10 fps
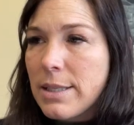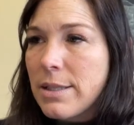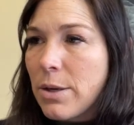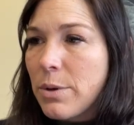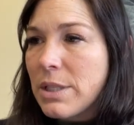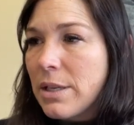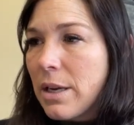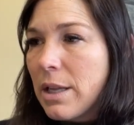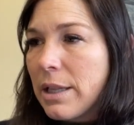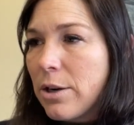so it's
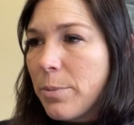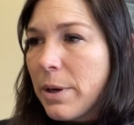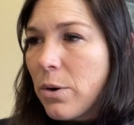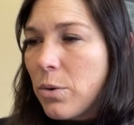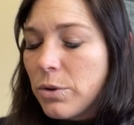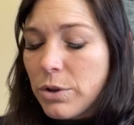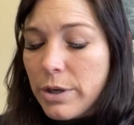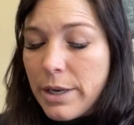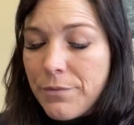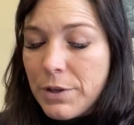a little bit older
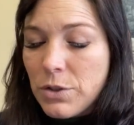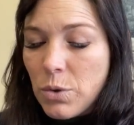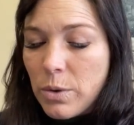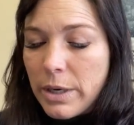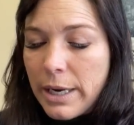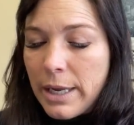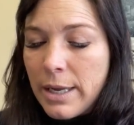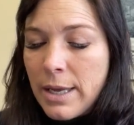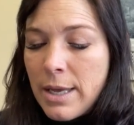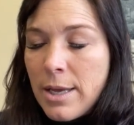inventory
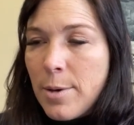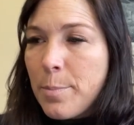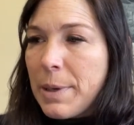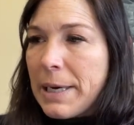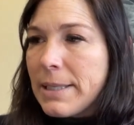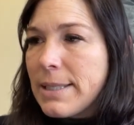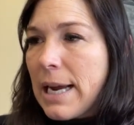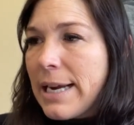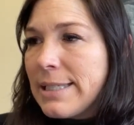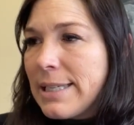but
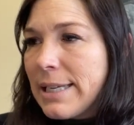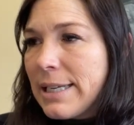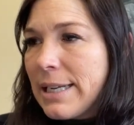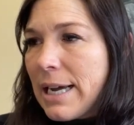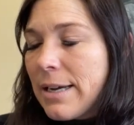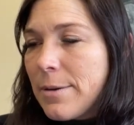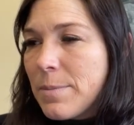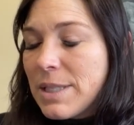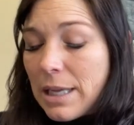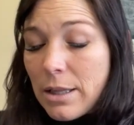I did um,
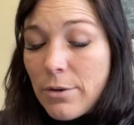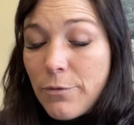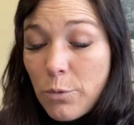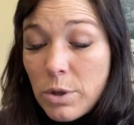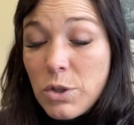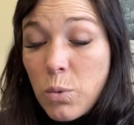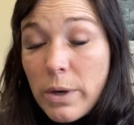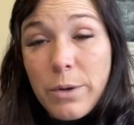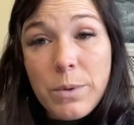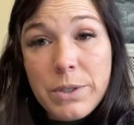sell it for
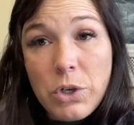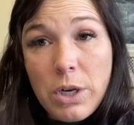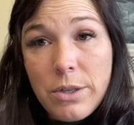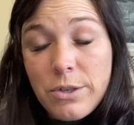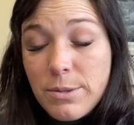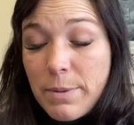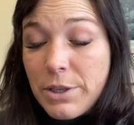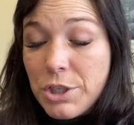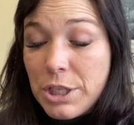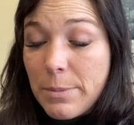$21
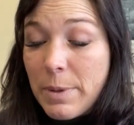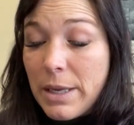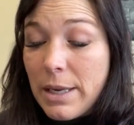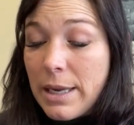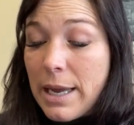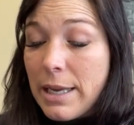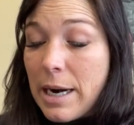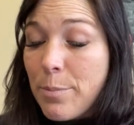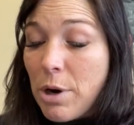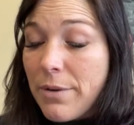plus shipping and
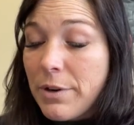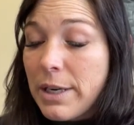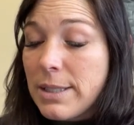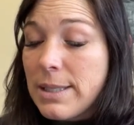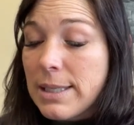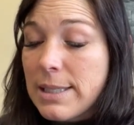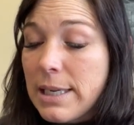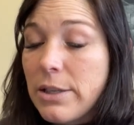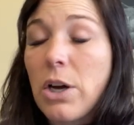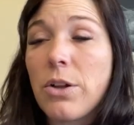I profited
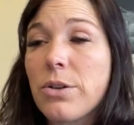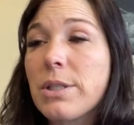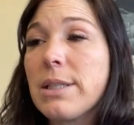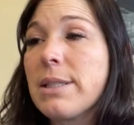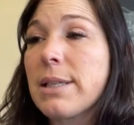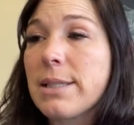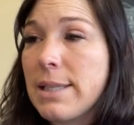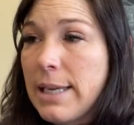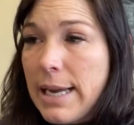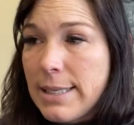
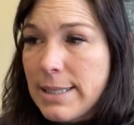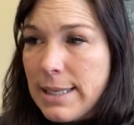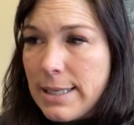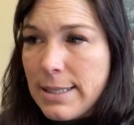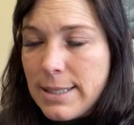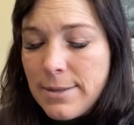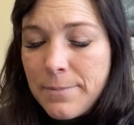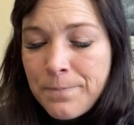$16.68.